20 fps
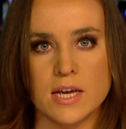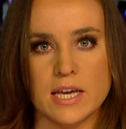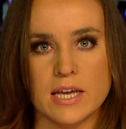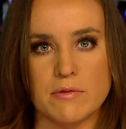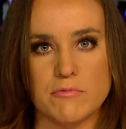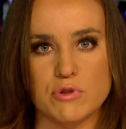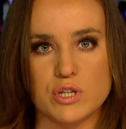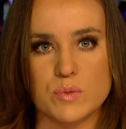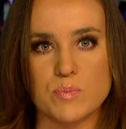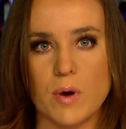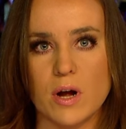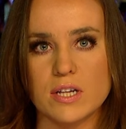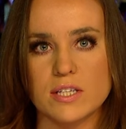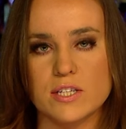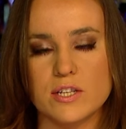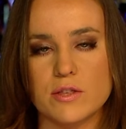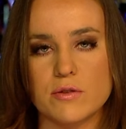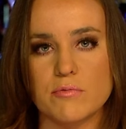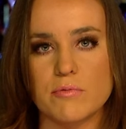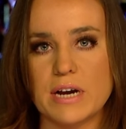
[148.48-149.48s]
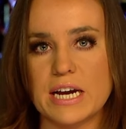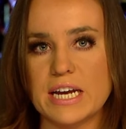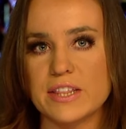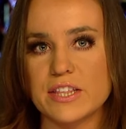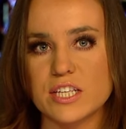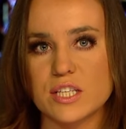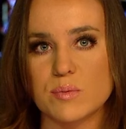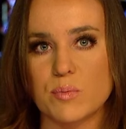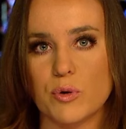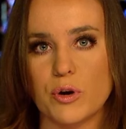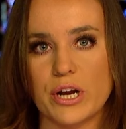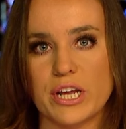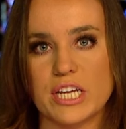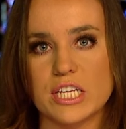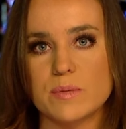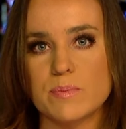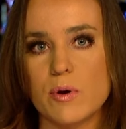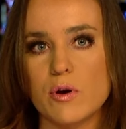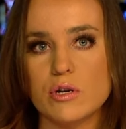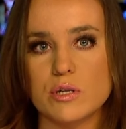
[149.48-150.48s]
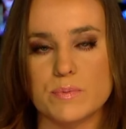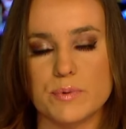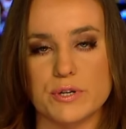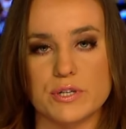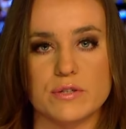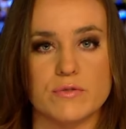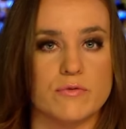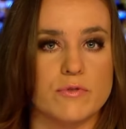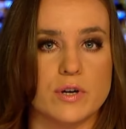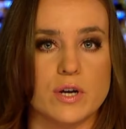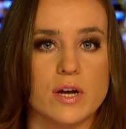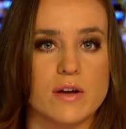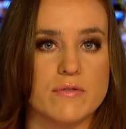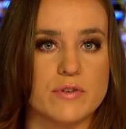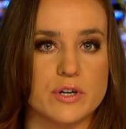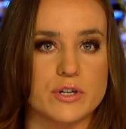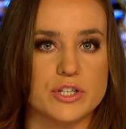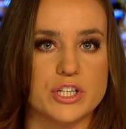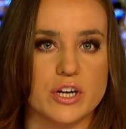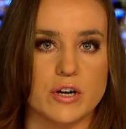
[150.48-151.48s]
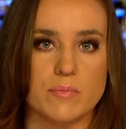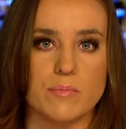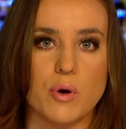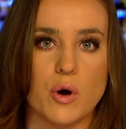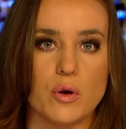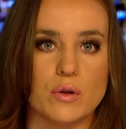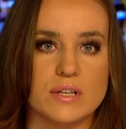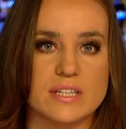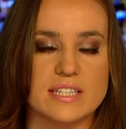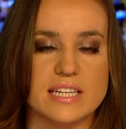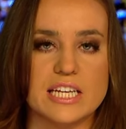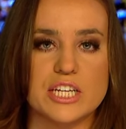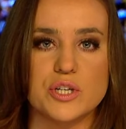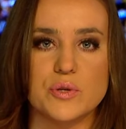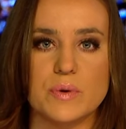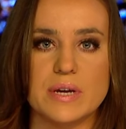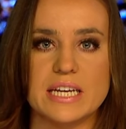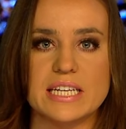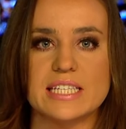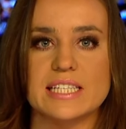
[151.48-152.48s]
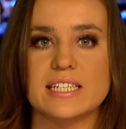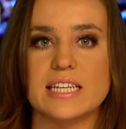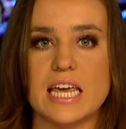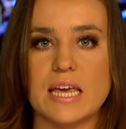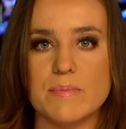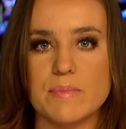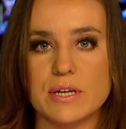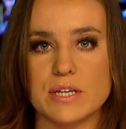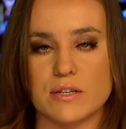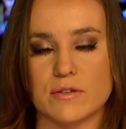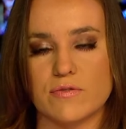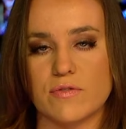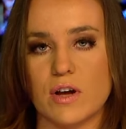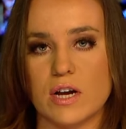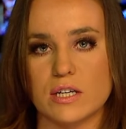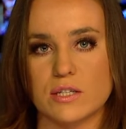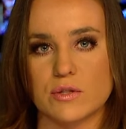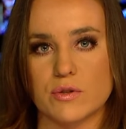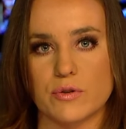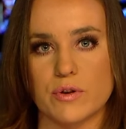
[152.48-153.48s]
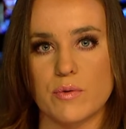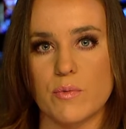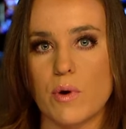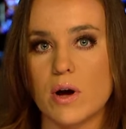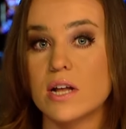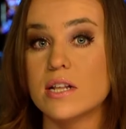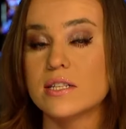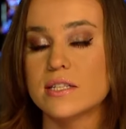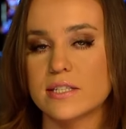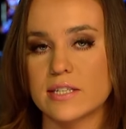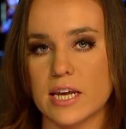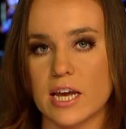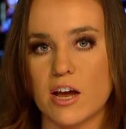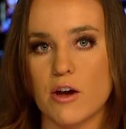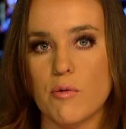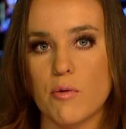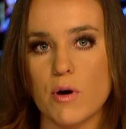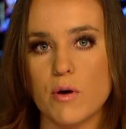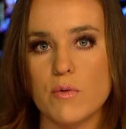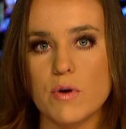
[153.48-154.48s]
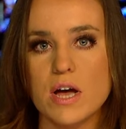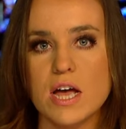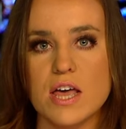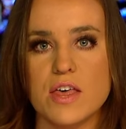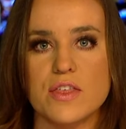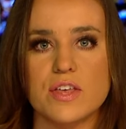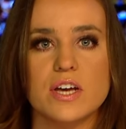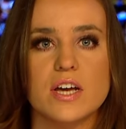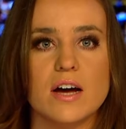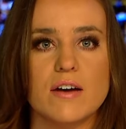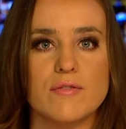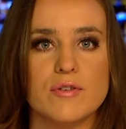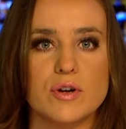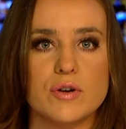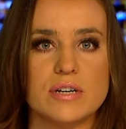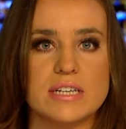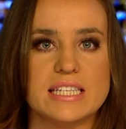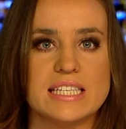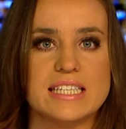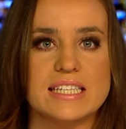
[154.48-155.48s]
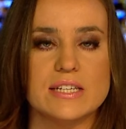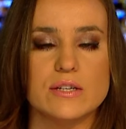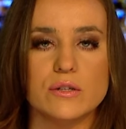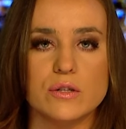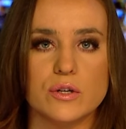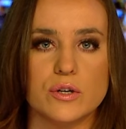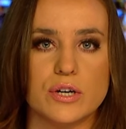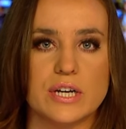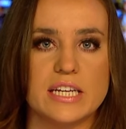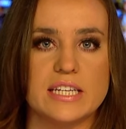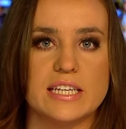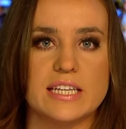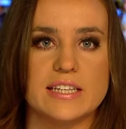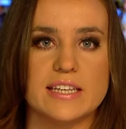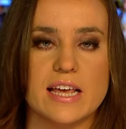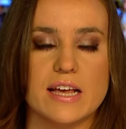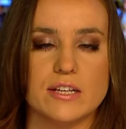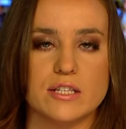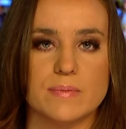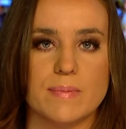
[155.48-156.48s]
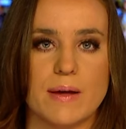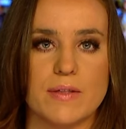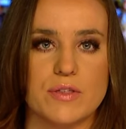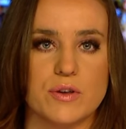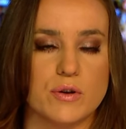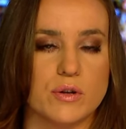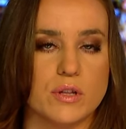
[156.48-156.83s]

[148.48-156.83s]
In response to the raid this morning, a spokesperson for Governor Jared Polis issuing a statement to Fox 31 saying, quote, "The governor is still learning details about the